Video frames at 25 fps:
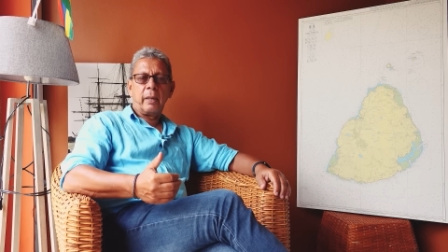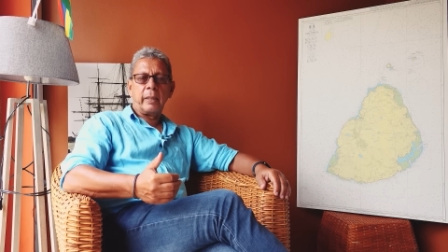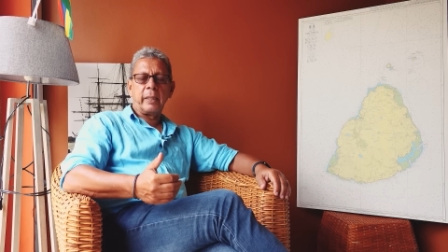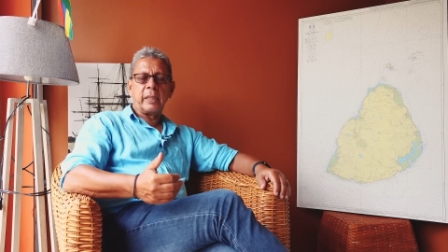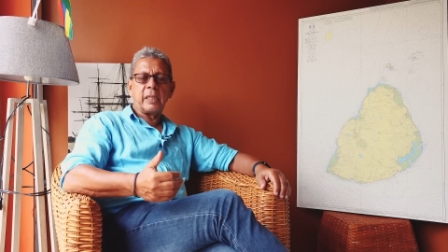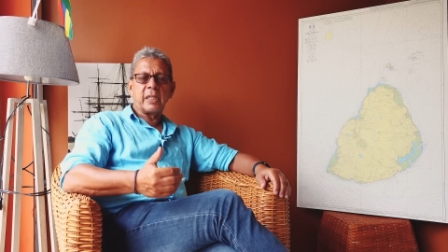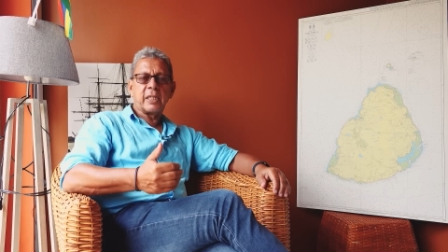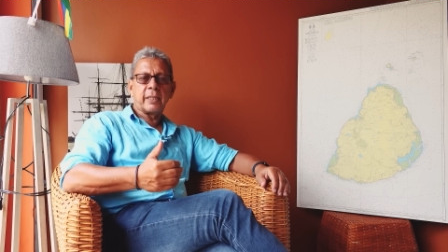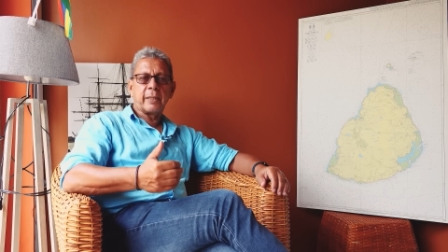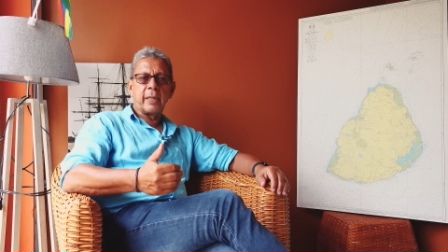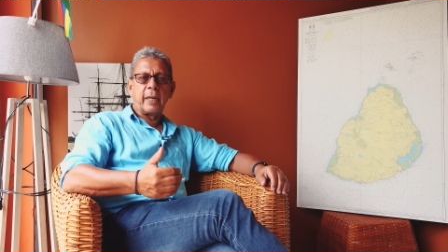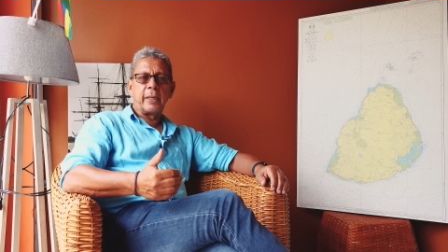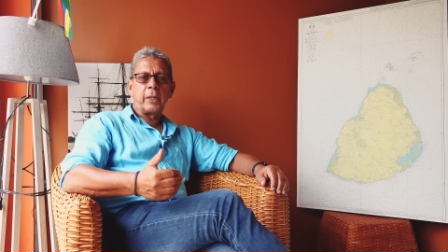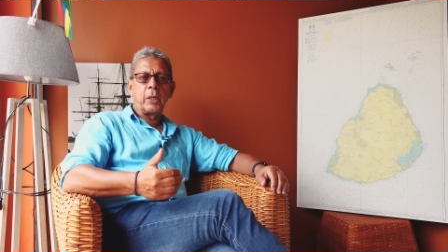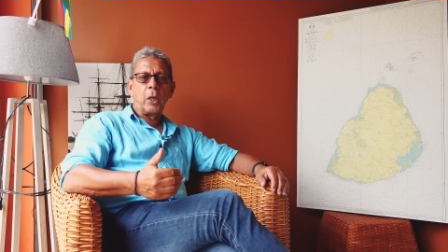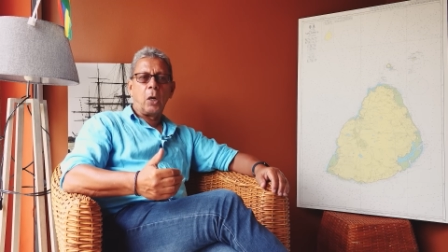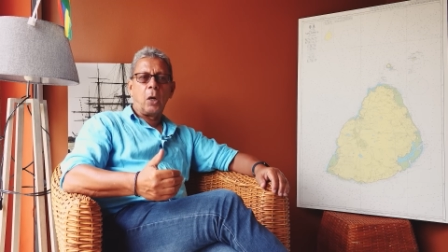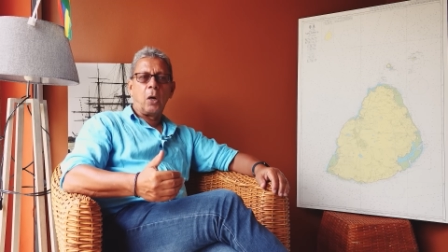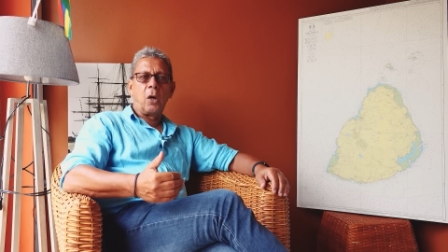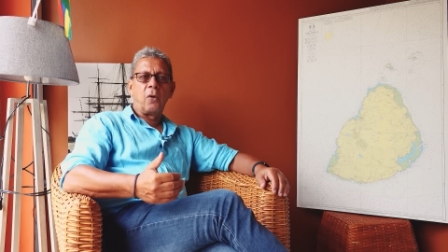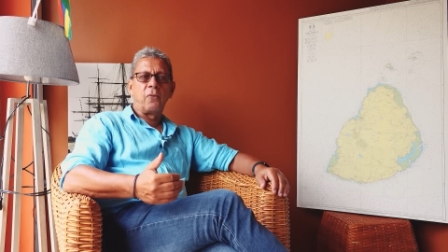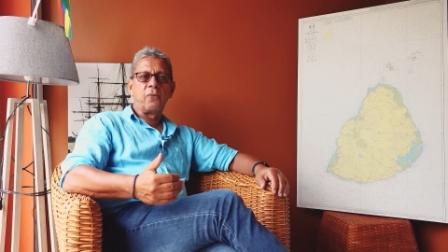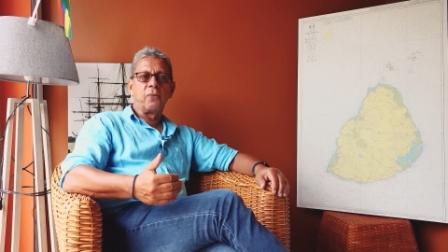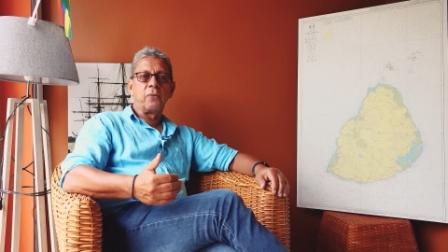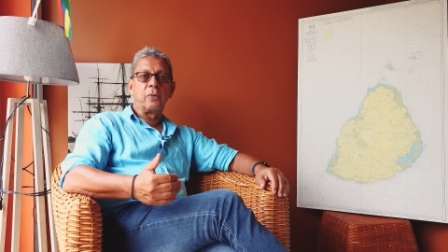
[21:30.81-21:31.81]
instead
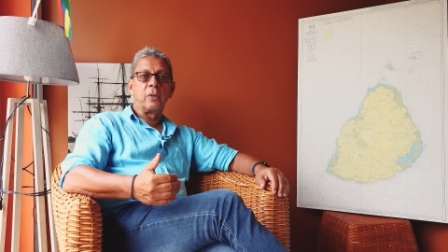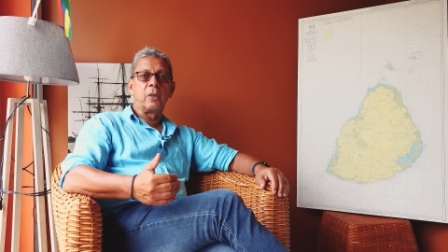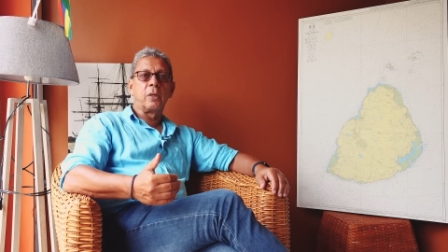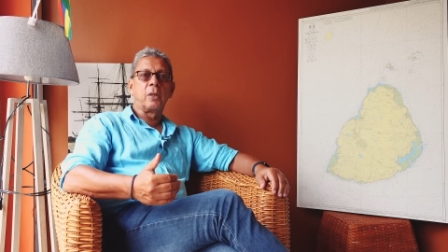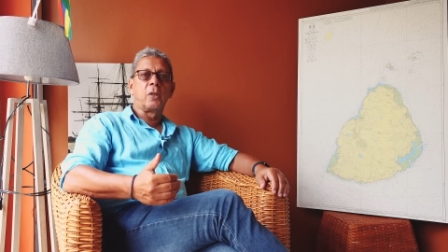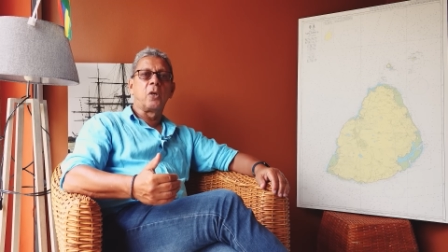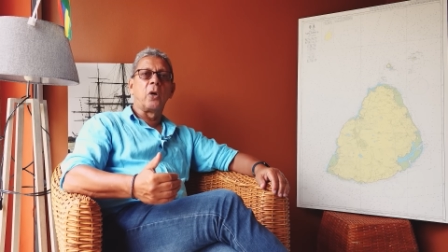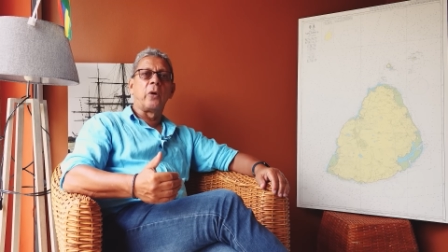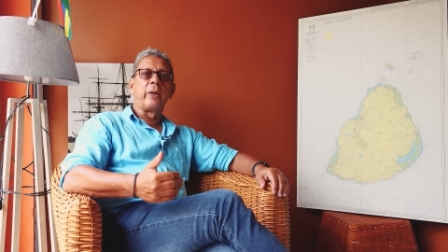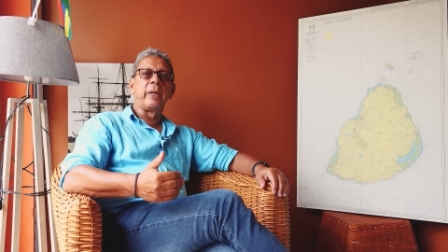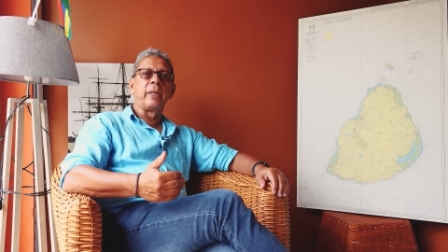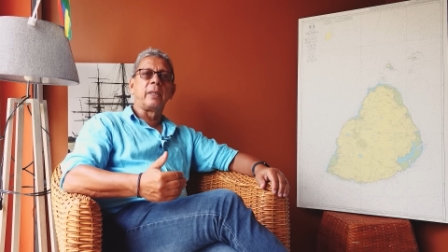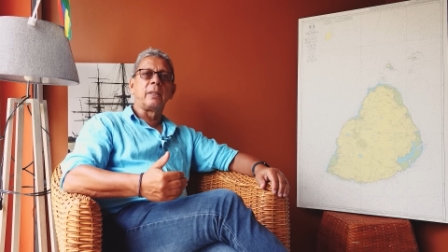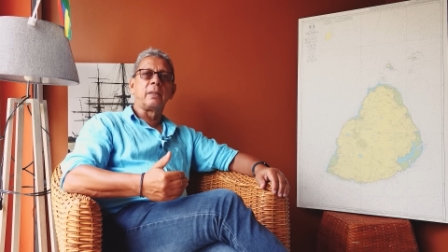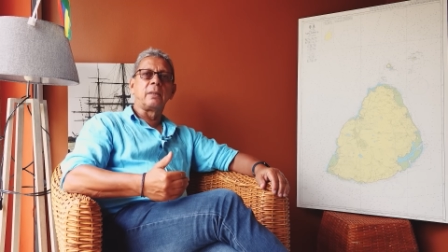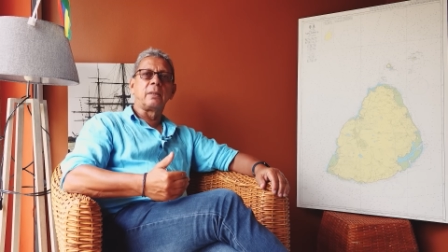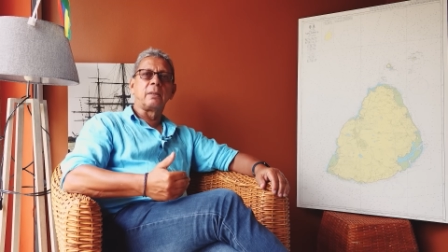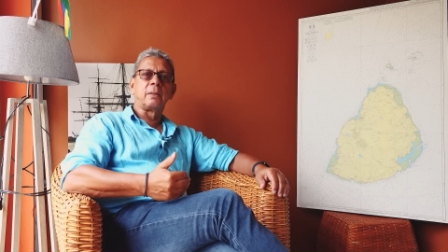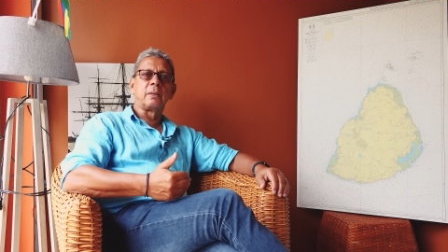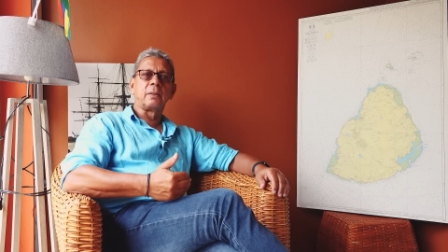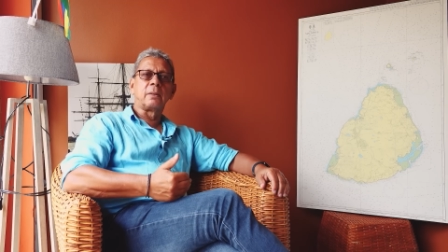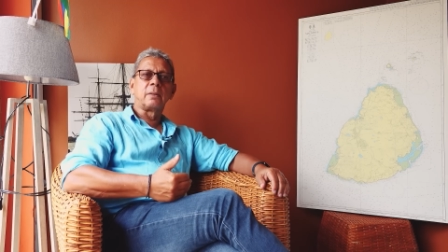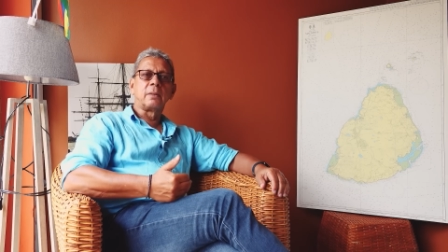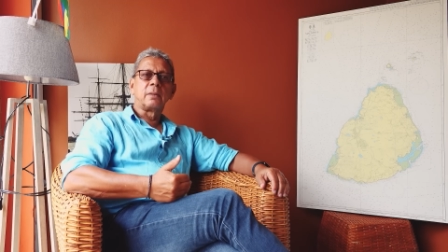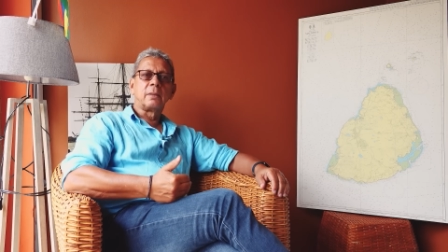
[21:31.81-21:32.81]
of
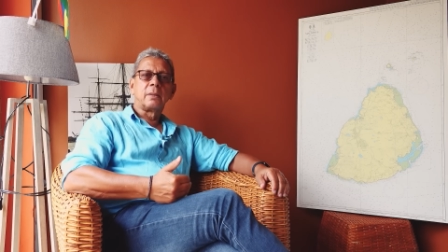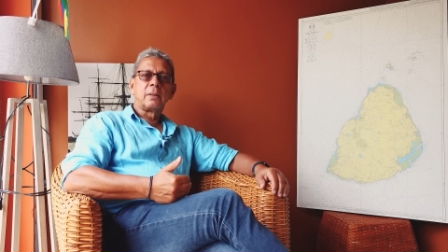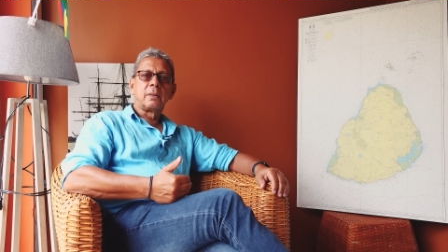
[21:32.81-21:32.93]
going